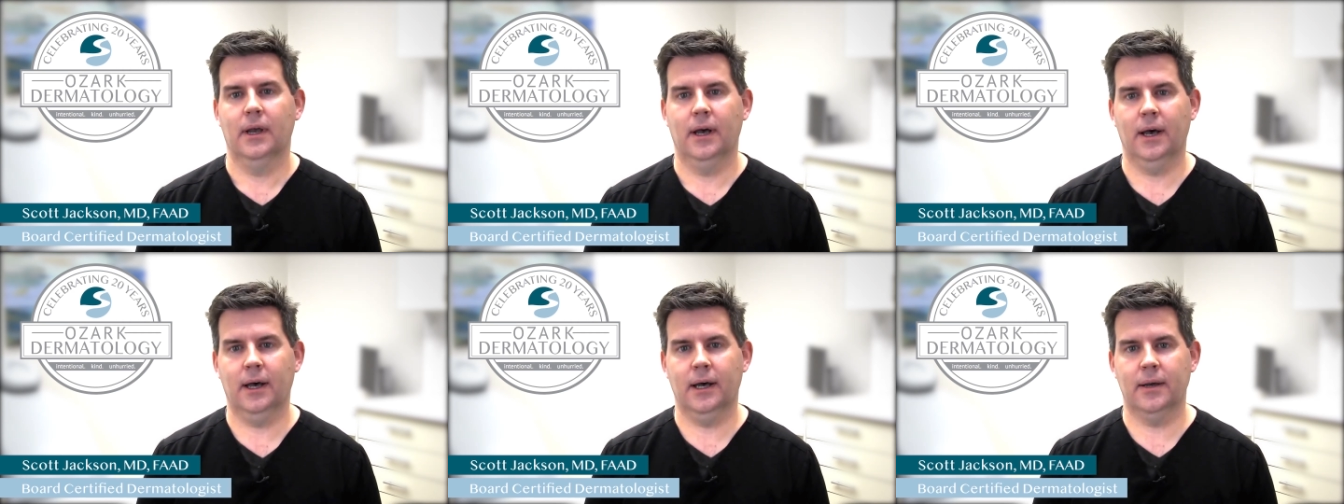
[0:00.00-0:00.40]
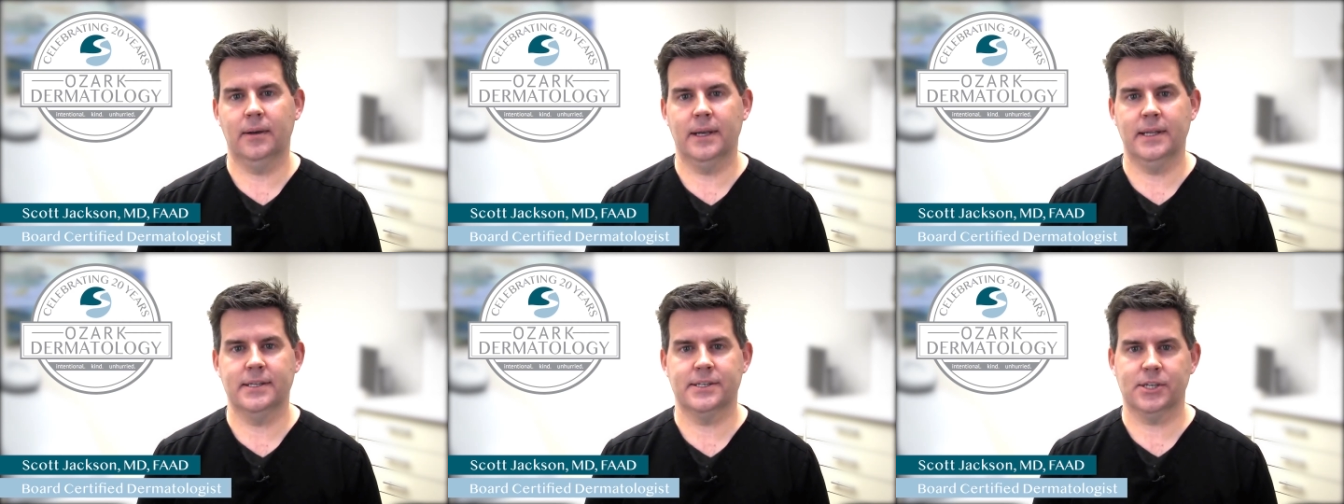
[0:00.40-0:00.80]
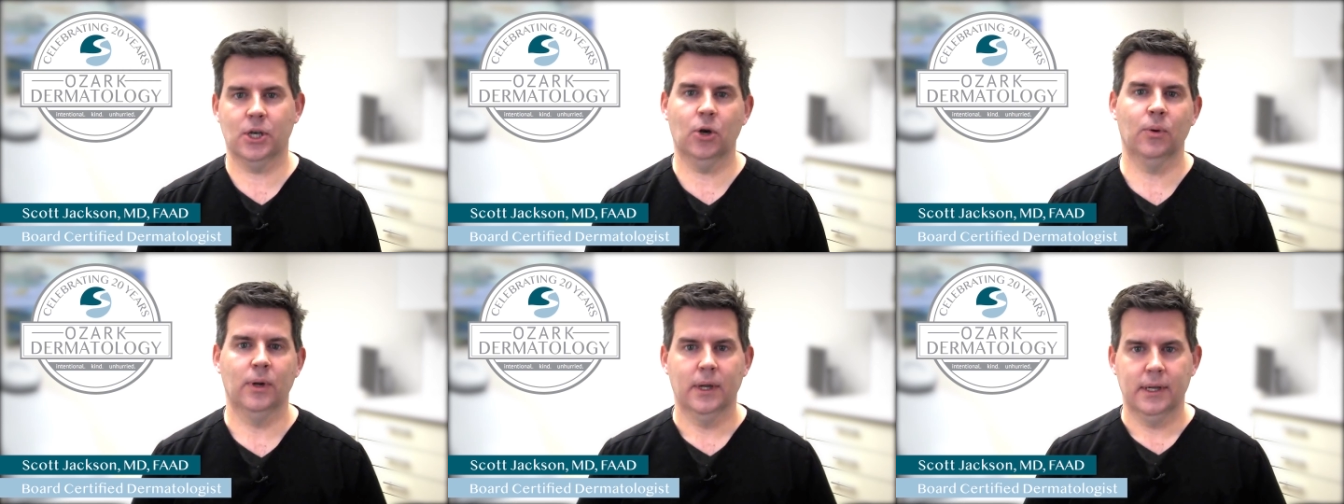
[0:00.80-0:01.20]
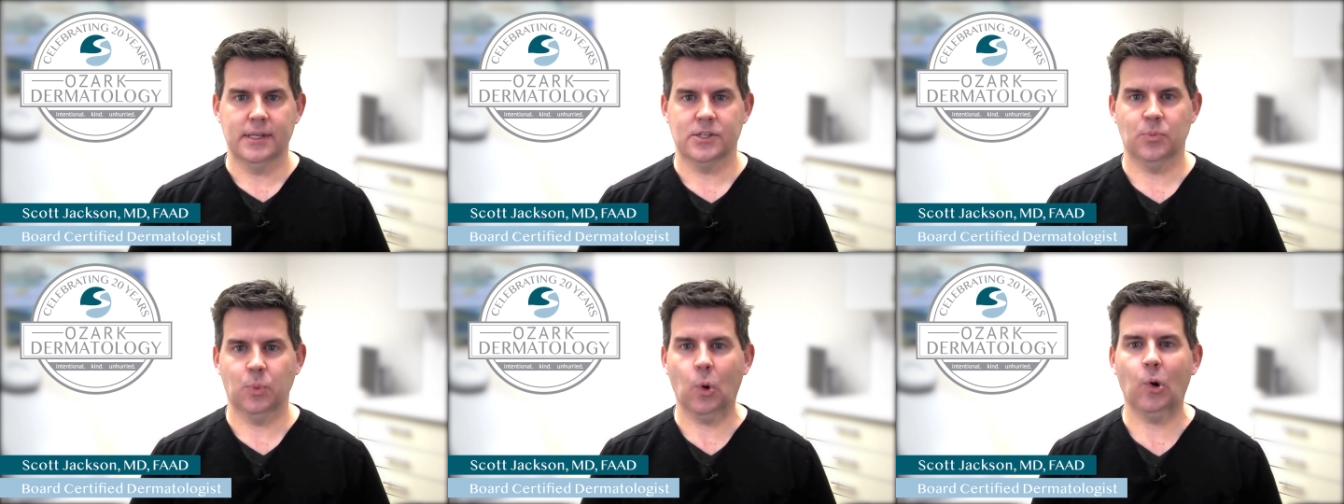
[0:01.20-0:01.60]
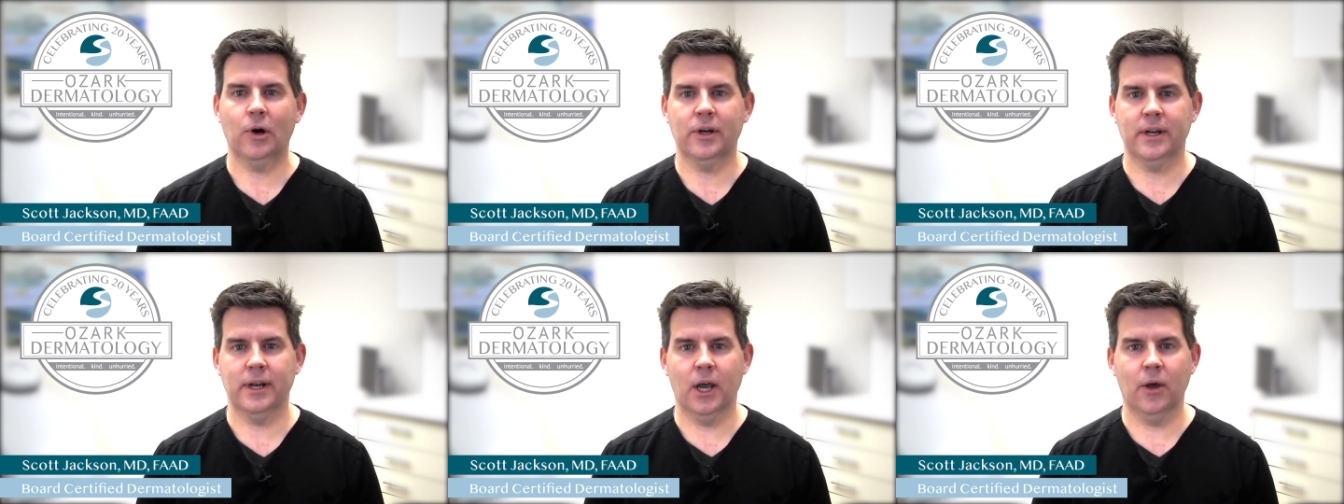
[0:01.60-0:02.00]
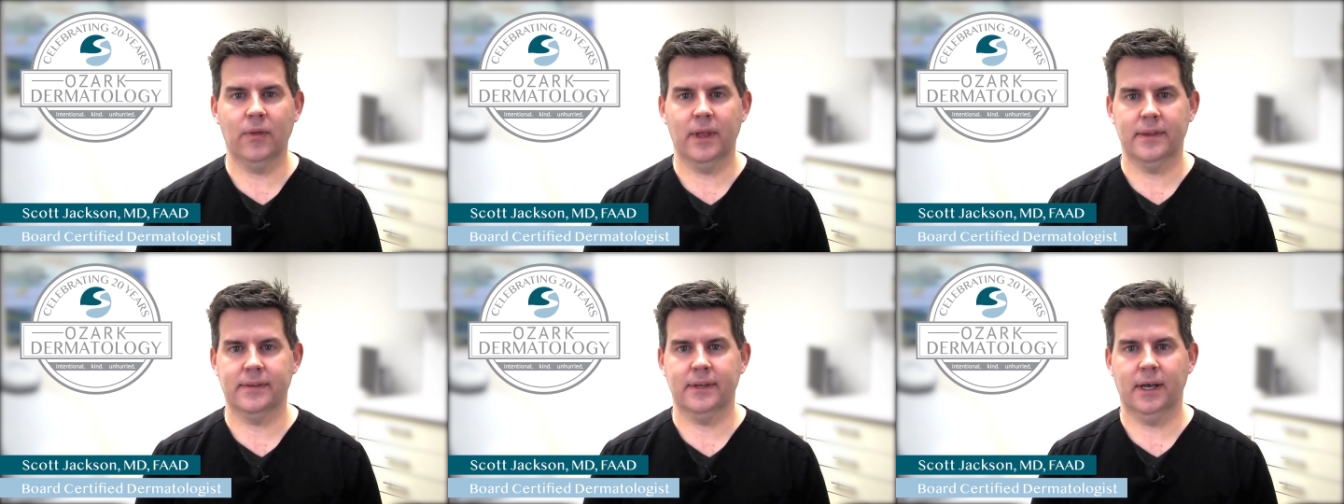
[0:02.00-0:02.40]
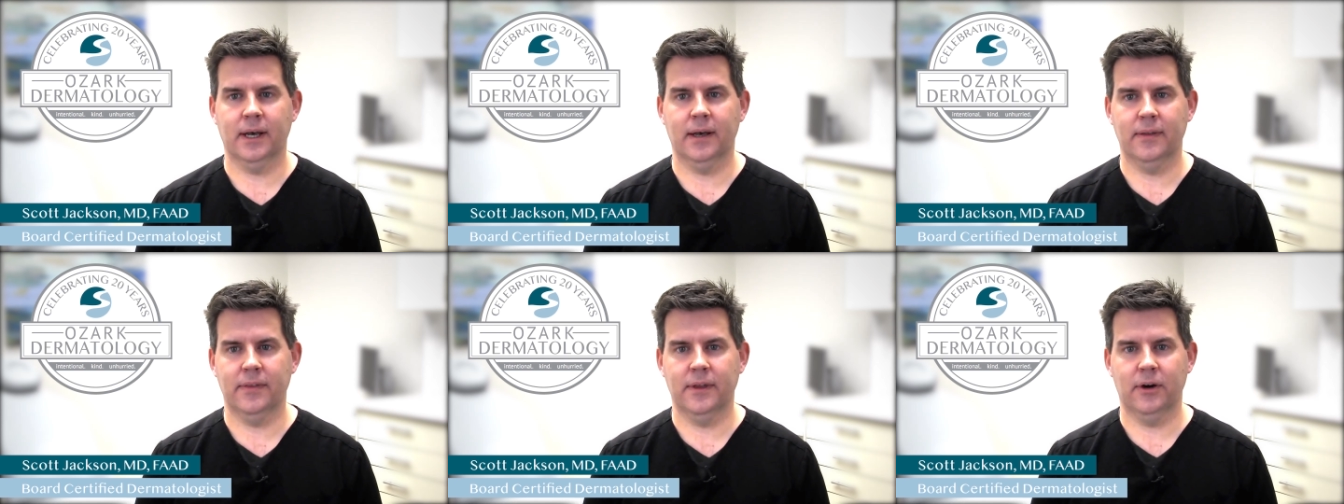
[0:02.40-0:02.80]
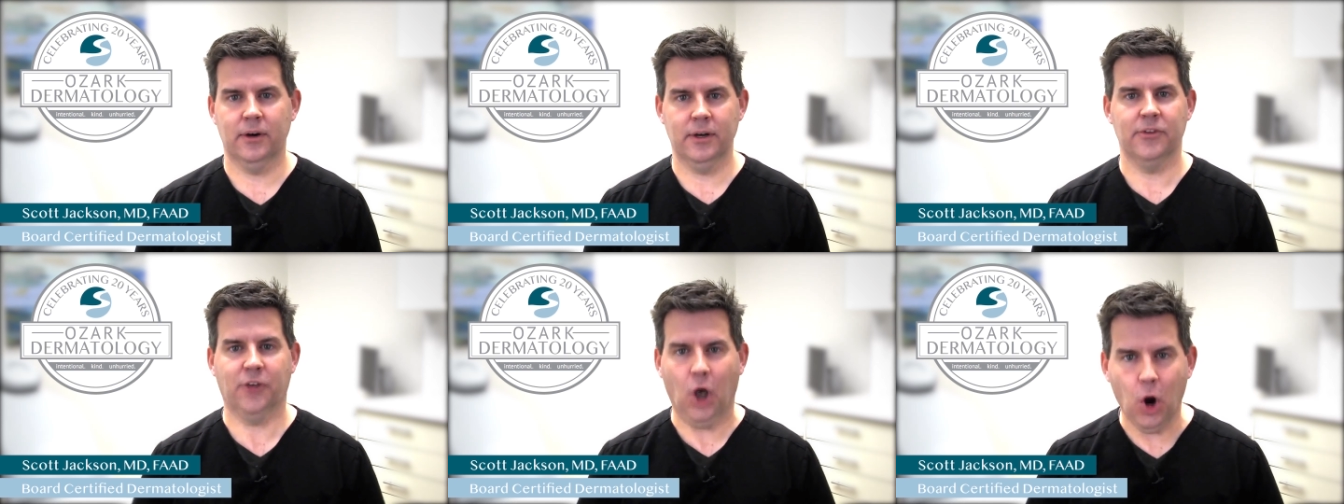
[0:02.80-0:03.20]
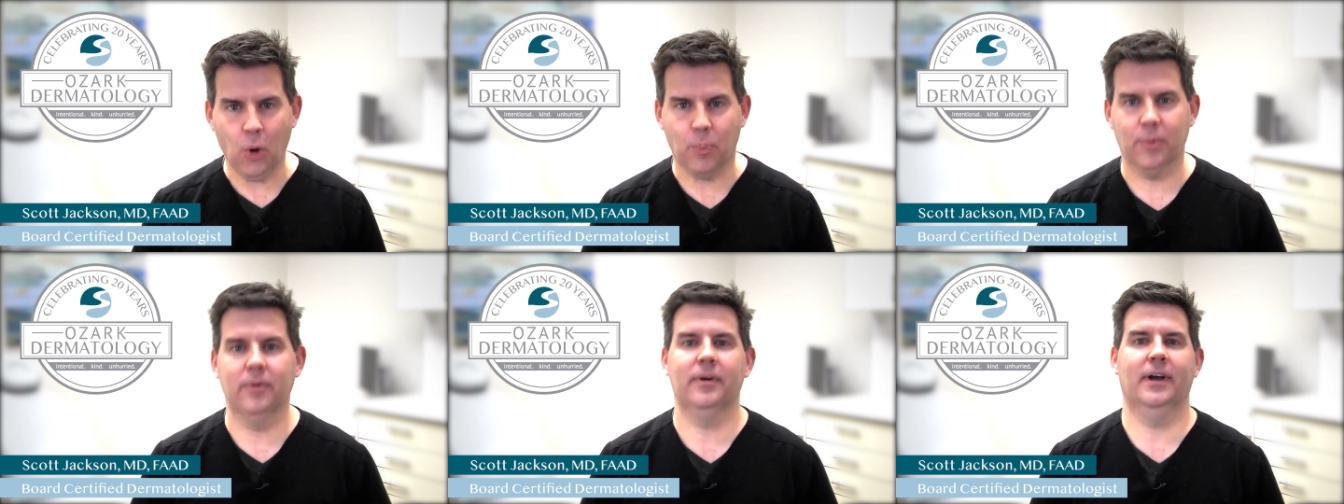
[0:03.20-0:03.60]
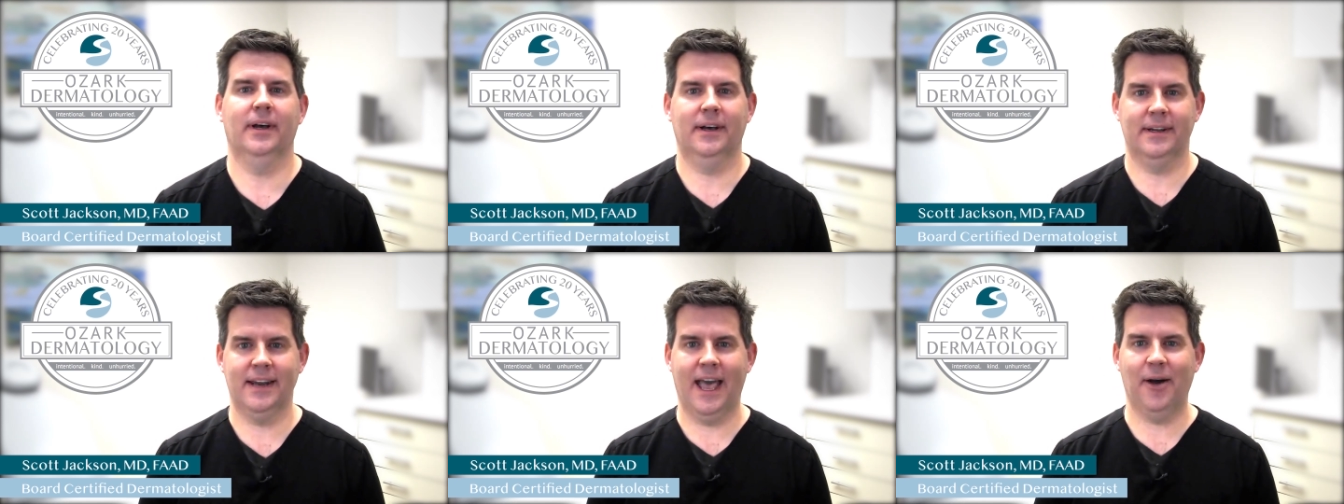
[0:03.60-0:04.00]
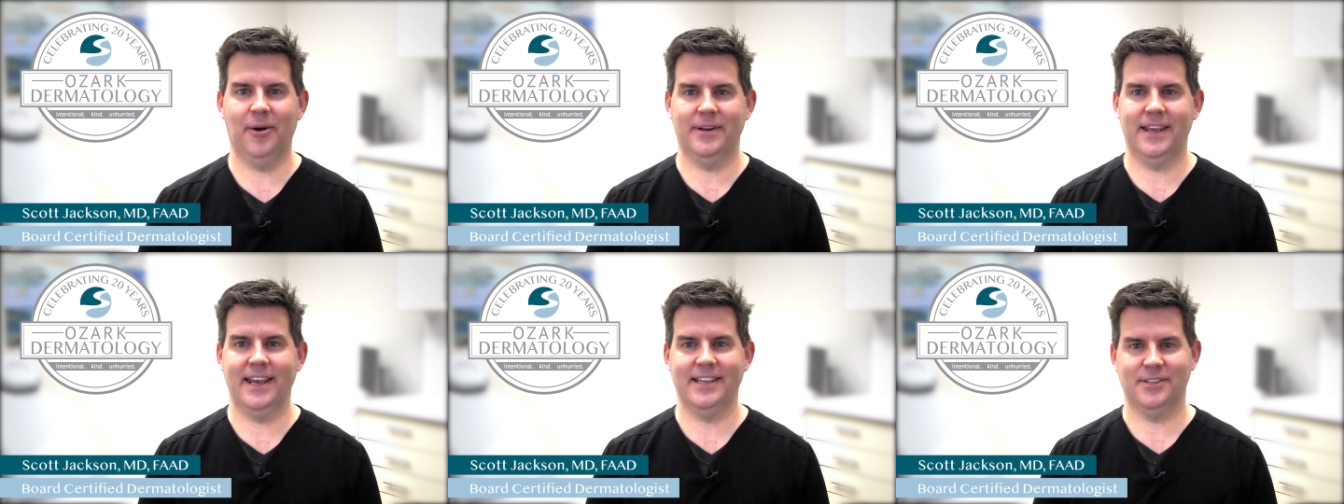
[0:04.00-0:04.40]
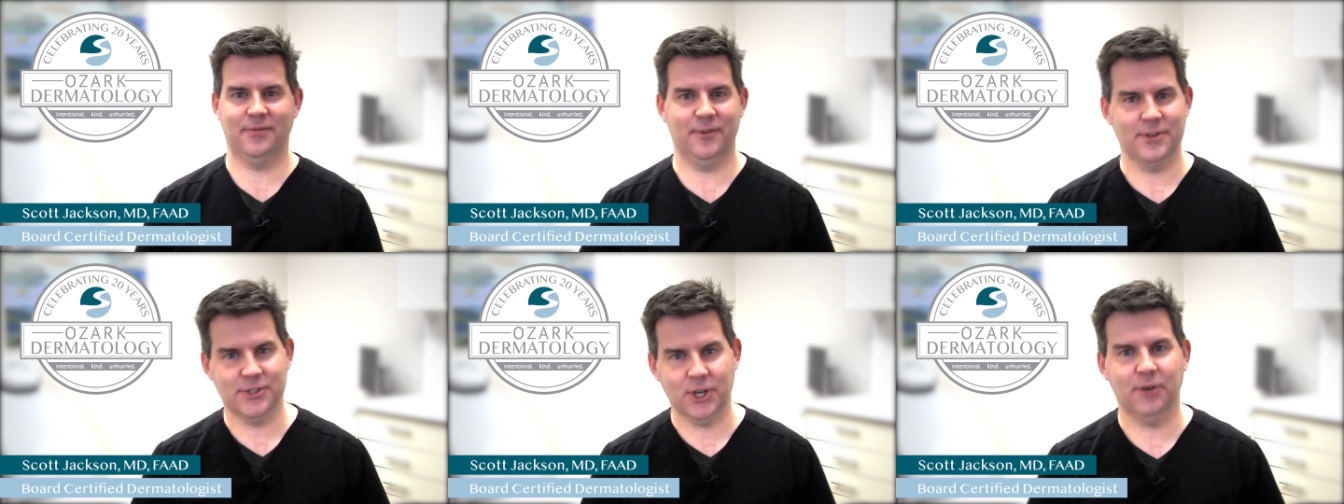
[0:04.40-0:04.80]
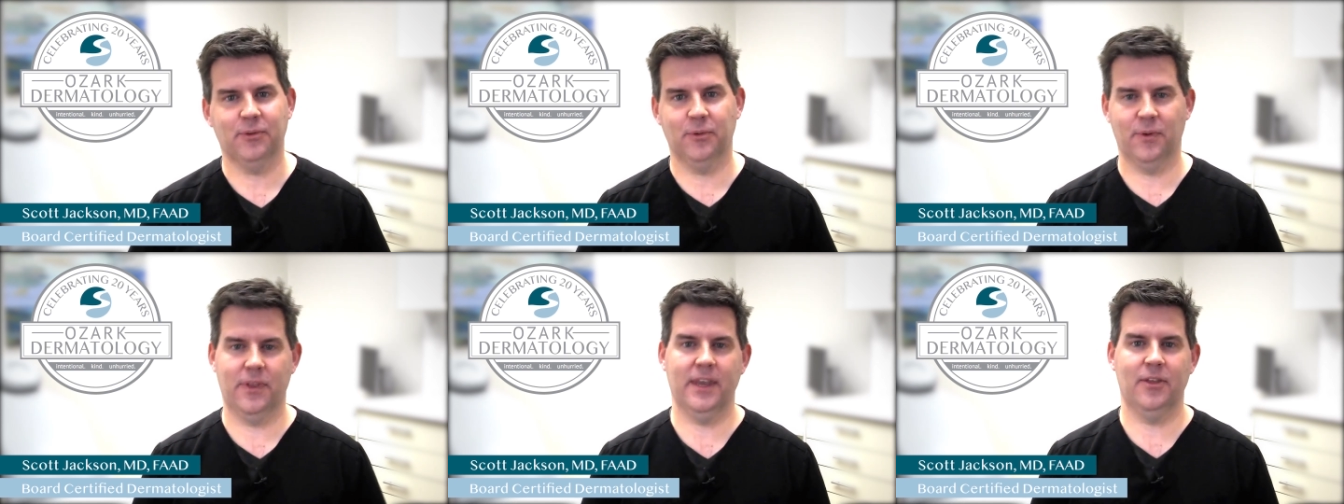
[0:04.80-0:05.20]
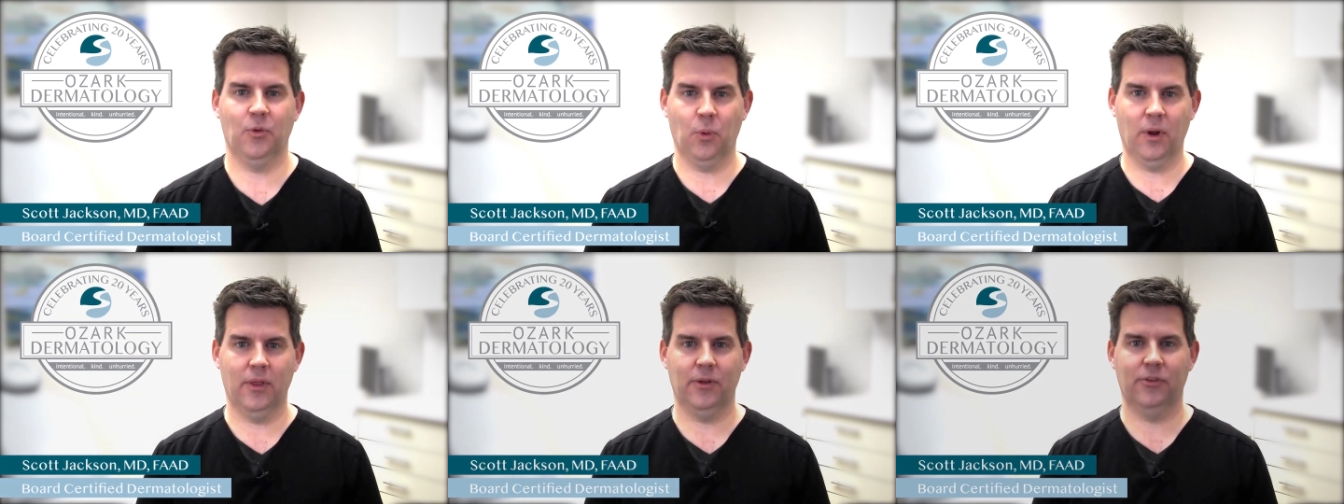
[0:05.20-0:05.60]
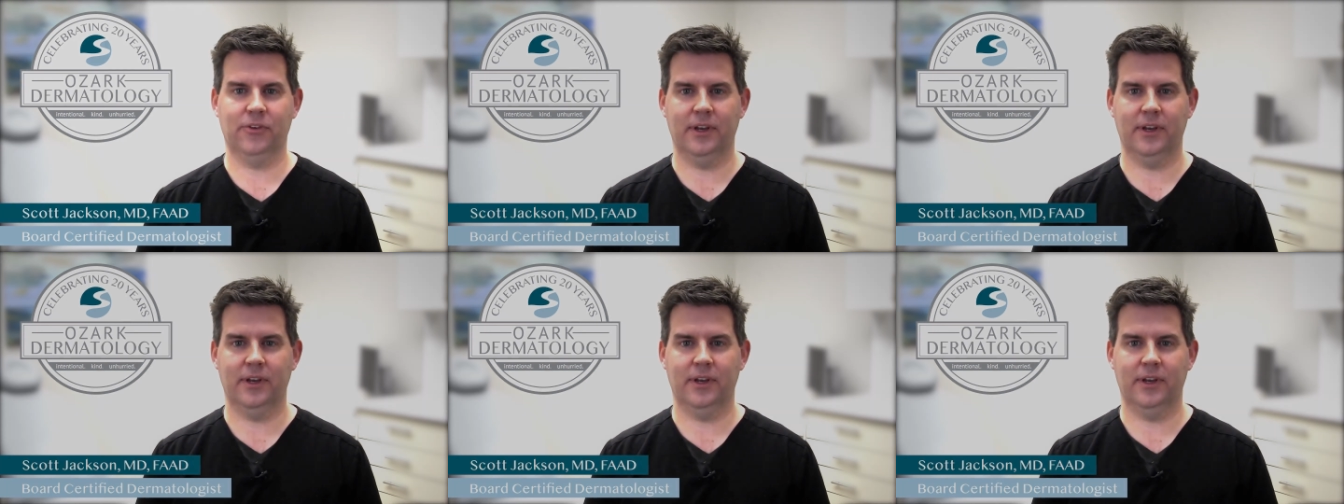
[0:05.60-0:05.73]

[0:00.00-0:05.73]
And so it's important to know that there is hope nowadays if you suffer with either one of those